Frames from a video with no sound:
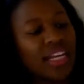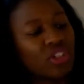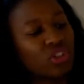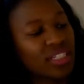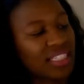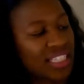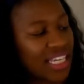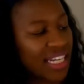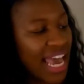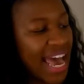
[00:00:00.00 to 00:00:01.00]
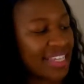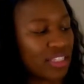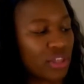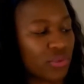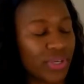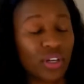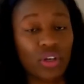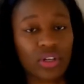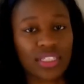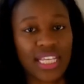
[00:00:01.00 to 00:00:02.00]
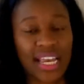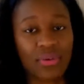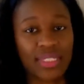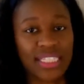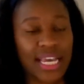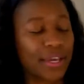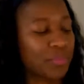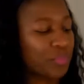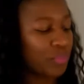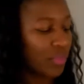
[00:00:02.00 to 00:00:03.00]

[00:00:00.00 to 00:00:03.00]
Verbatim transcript: as you can see, it has the 3 hooks, like I was saying.